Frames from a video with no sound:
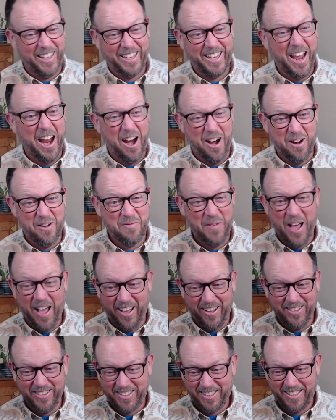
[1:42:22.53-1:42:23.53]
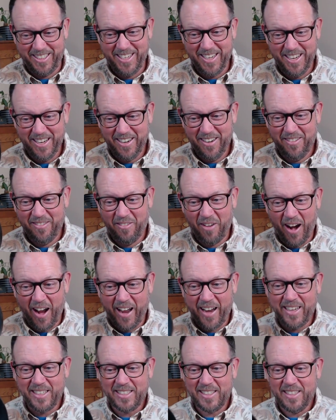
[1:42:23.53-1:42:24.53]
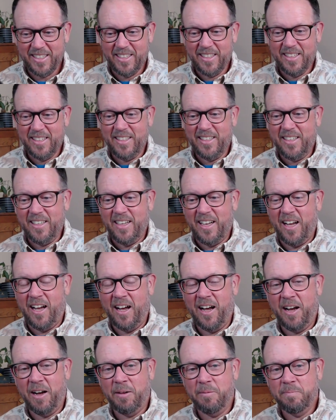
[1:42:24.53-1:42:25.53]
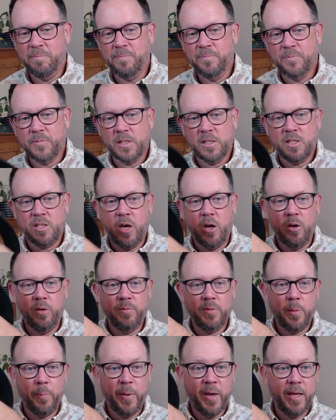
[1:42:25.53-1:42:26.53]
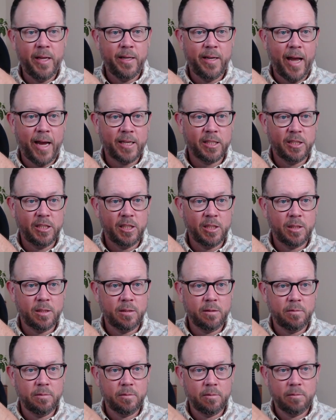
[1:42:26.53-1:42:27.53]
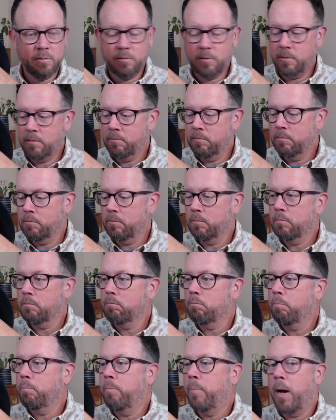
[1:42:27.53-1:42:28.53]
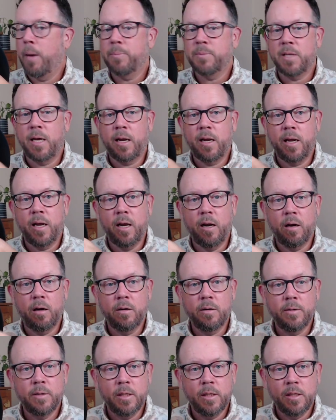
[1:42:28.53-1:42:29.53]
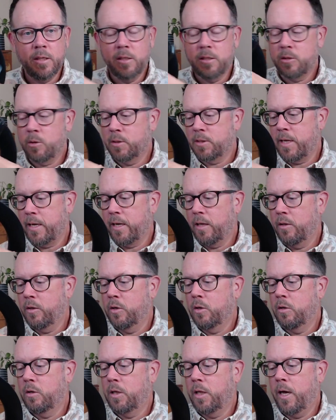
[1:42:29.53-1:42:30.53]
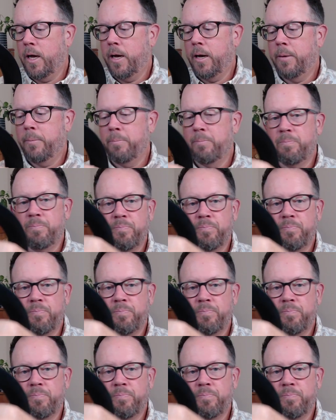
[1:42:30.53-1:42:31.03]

care about, right? Um, so the pen actually just pops out of here. So it's like a little, um,